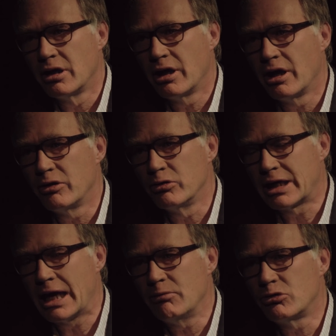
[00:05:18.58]
who
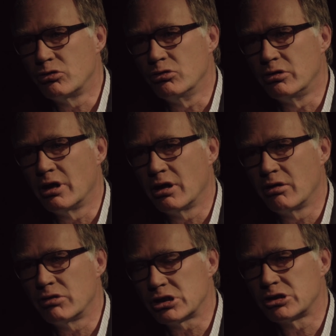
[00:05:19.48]
came to
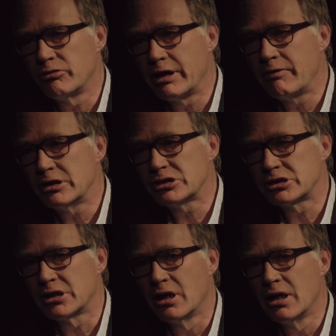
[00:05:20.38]
the Russian
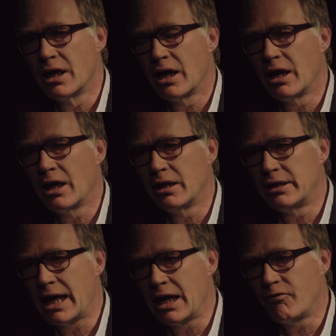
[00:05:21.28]
rivers.
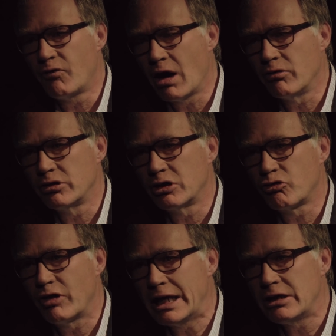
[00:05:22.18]
They found the
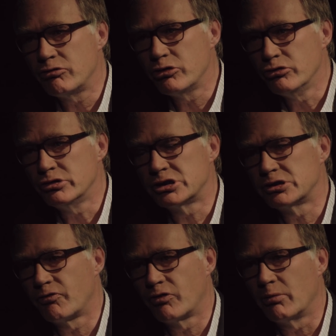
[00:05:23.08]
trade
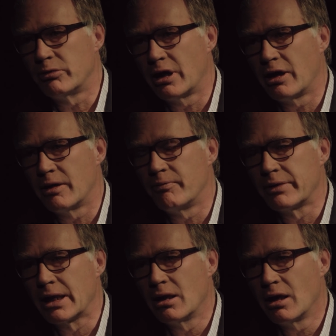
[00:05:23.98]
routes from the
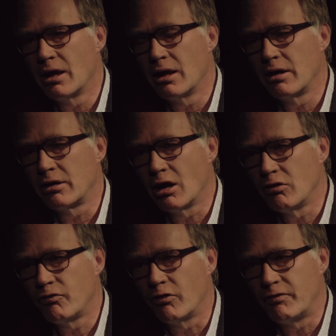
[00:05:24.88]

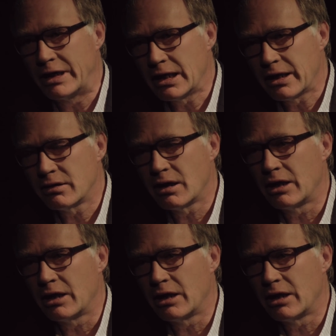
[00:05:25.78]
Gulf of Finland